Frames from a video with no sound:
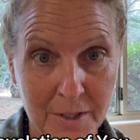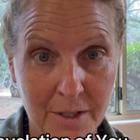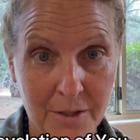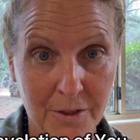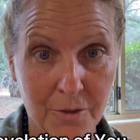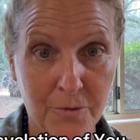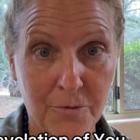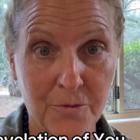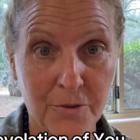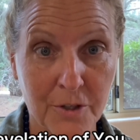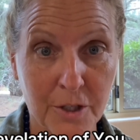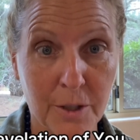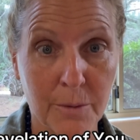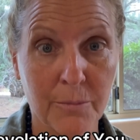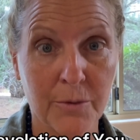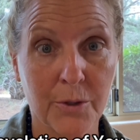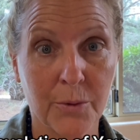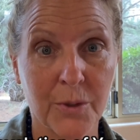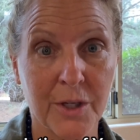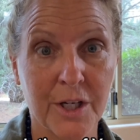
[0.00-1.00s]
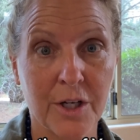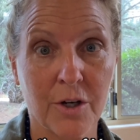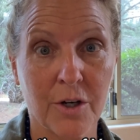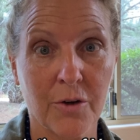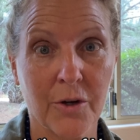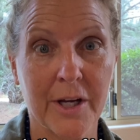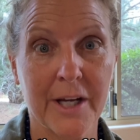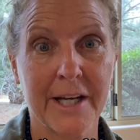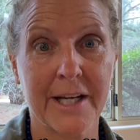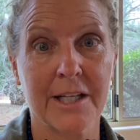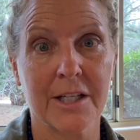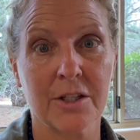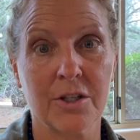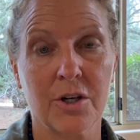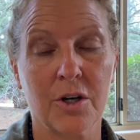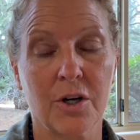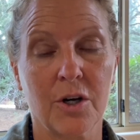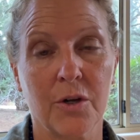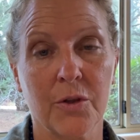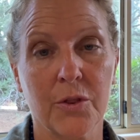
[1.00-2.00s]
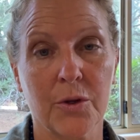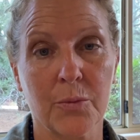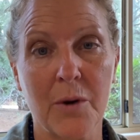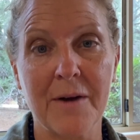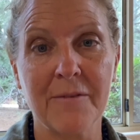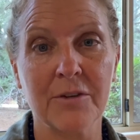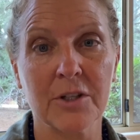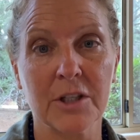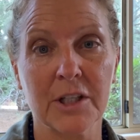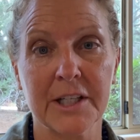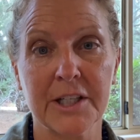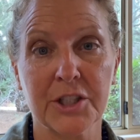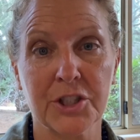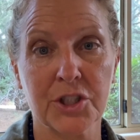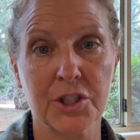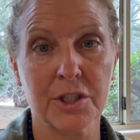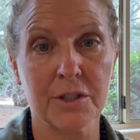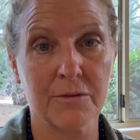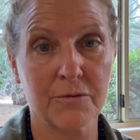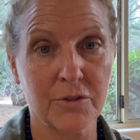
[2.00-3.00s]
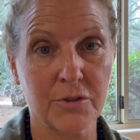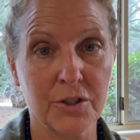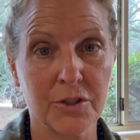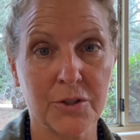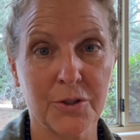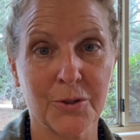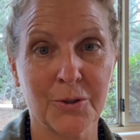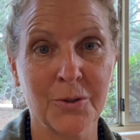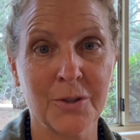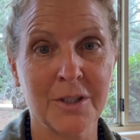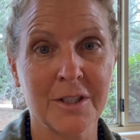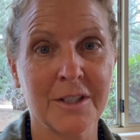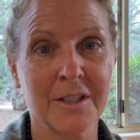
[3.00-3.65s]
the film that we created called The Revelation of You.